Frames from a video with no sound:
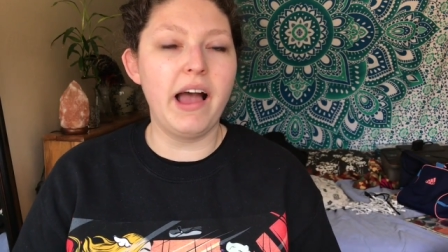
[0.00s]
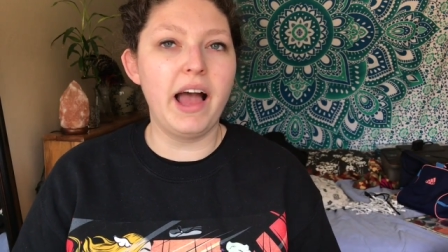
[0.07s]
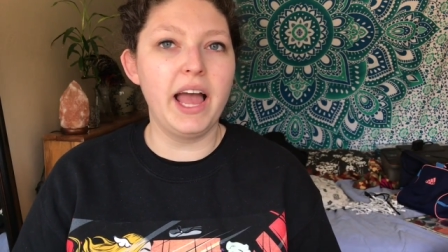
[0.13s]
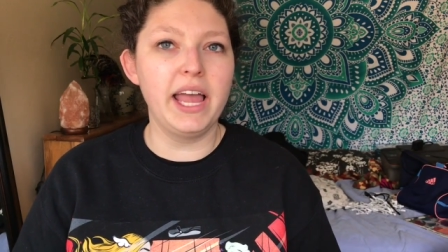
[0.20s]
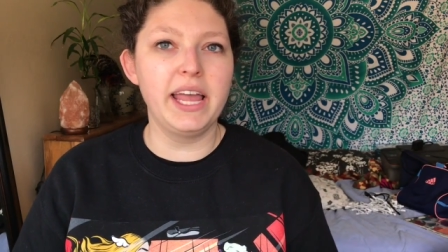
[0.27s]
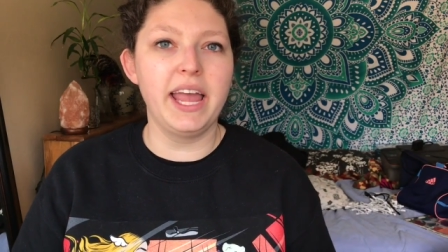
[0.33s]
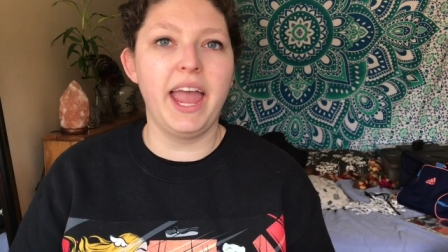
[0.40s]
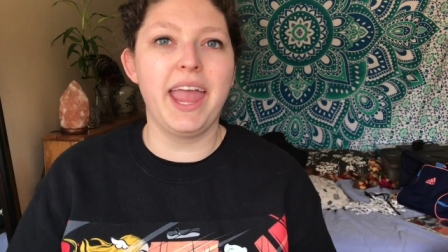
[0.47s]

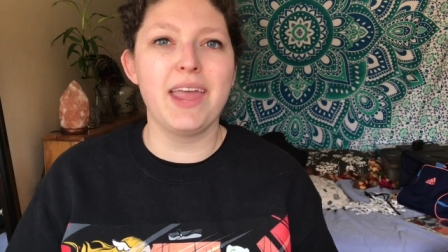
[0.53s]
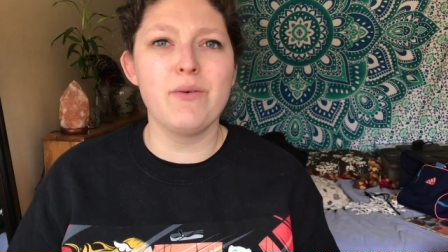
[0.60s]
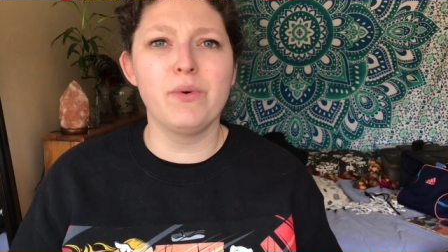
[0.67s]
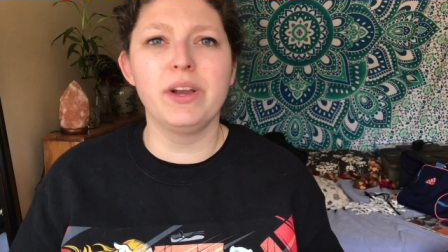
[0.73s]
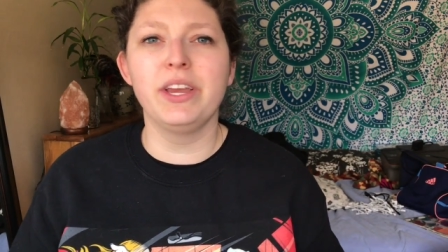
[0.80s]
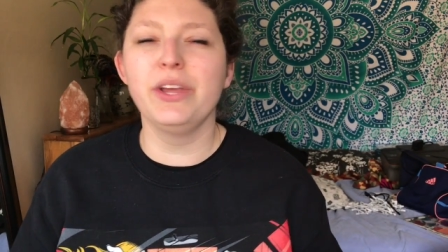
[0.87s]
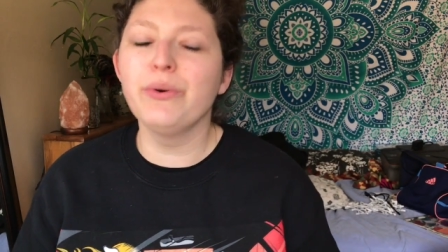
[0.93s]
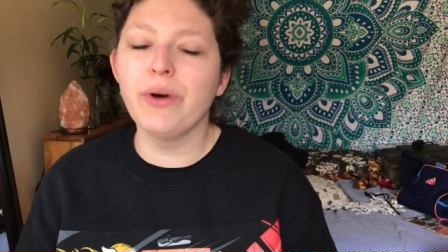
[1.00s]
I hate
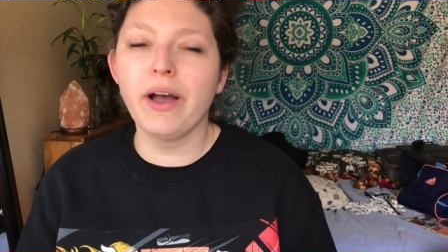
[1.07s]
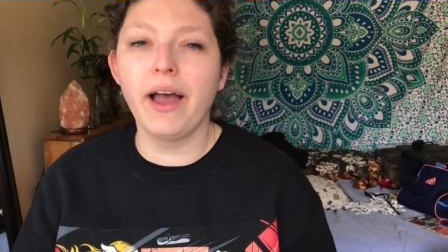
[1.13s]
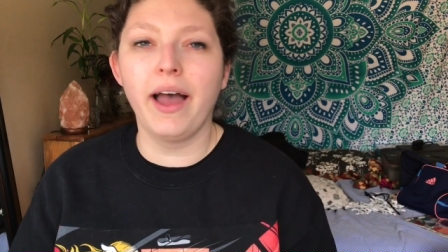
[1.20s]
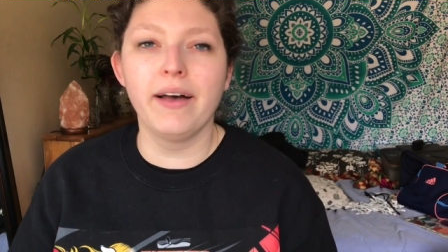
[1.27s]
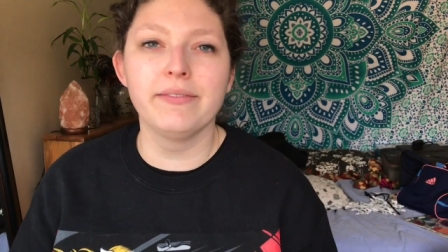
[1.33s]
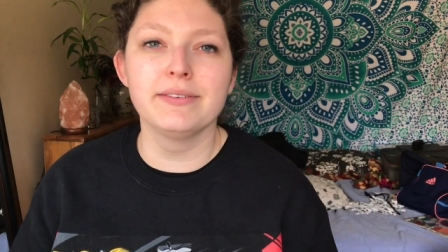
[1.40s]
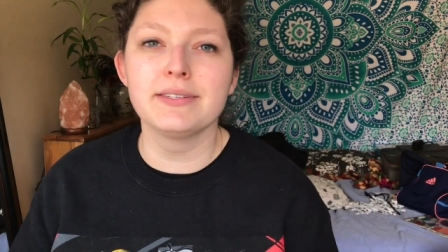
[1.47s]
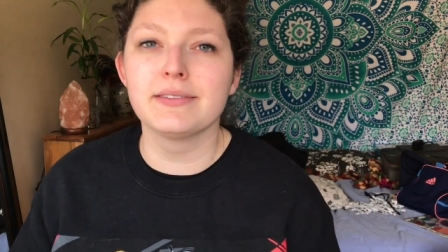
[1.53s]
when you
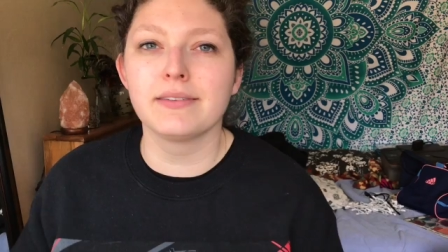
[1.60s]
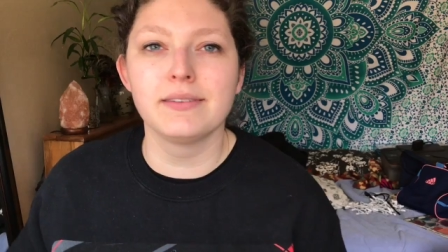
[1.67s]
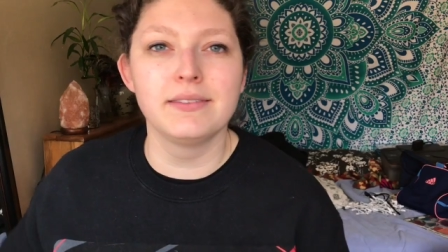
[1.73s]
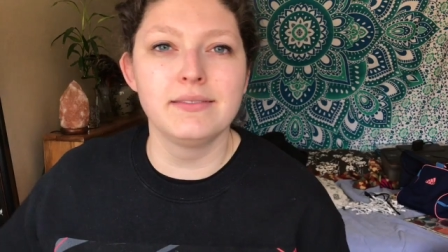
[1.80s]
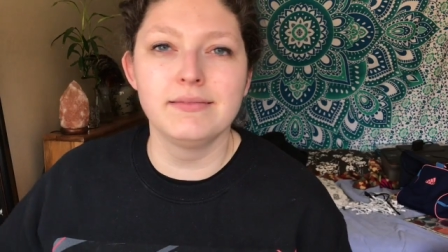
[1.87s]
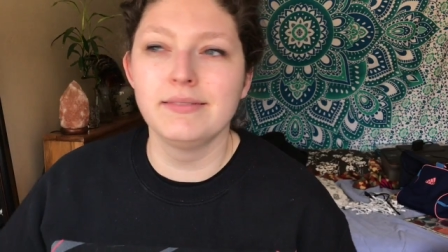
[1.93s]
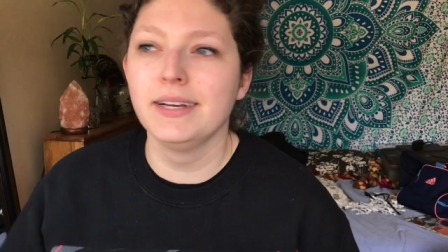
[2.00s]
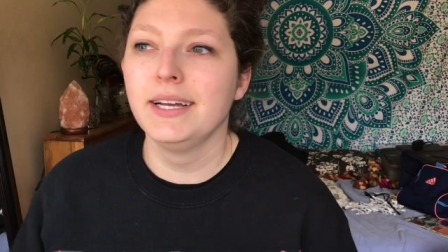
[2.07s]
have
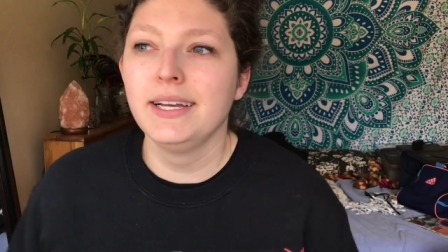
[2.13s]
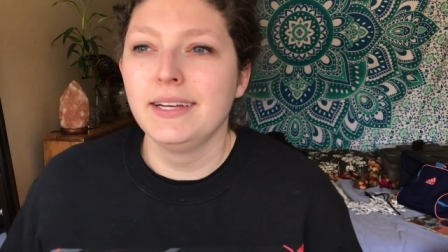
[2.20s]
certain